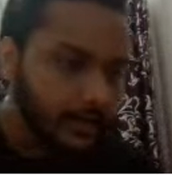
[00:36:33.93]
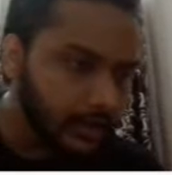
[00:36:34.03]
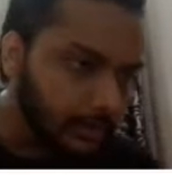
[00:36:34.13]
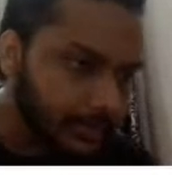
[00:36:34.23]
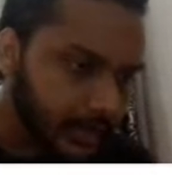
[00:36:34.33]

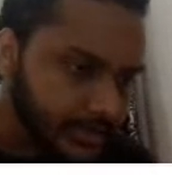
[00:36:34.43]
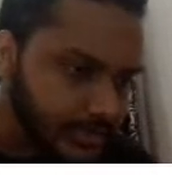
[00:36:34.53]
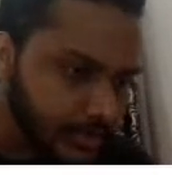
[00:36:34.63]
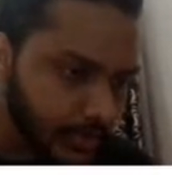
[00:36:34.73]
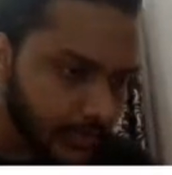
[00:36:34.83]
Hello,
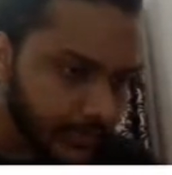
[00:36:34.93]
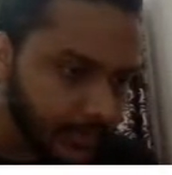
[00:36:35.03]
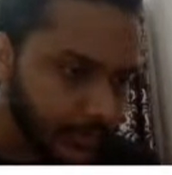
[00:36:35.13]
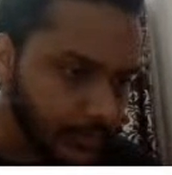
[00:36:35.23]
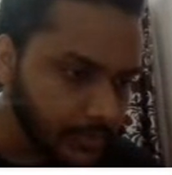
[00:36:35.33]
Pranshu. How are
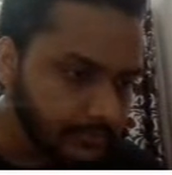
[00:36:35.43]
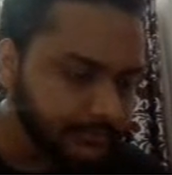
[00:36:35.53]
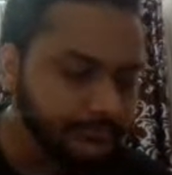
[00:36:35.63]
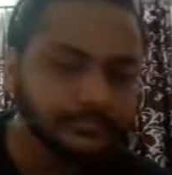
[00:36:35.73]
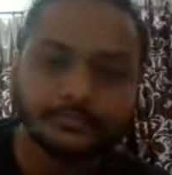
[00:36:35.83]
you?
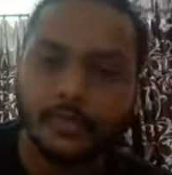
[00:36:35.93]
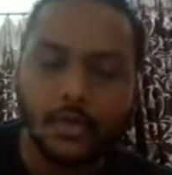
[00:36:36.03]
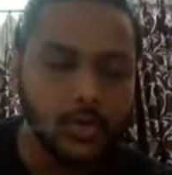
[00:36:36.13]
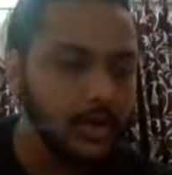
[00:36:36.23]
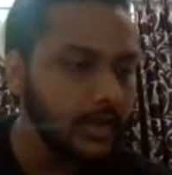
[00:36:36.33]

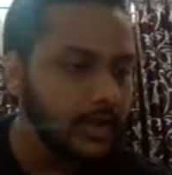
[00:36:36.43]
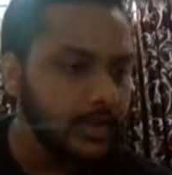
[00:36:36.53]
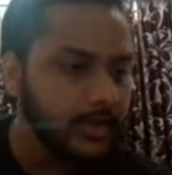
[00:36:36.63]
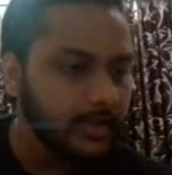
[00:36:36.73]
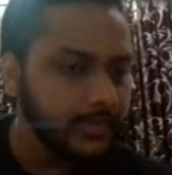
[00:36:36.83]
Cool.
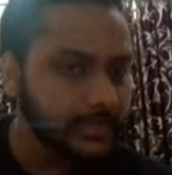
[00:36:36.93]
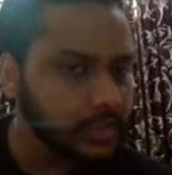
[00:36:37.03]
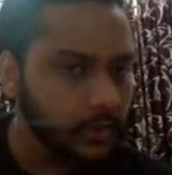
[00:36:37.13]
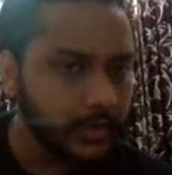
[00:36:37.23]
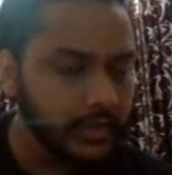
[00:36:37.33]
That's
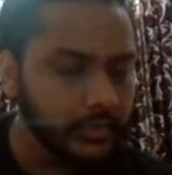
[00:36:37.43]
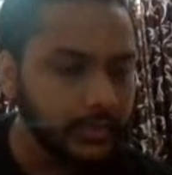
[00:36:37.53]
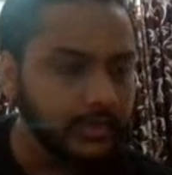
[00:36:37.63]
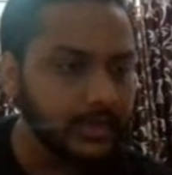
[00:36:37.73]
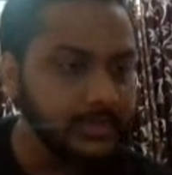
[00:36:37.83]
how we can do
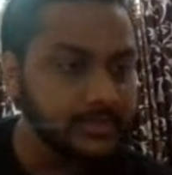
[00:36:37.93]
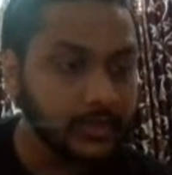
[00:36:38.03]
it, guys.